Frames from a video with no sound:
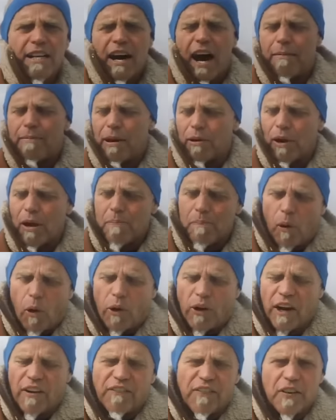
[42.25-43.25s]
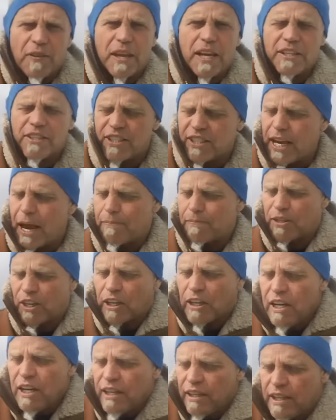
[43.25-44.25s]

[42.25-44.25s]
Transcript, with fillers: I've been reporting it from the inception.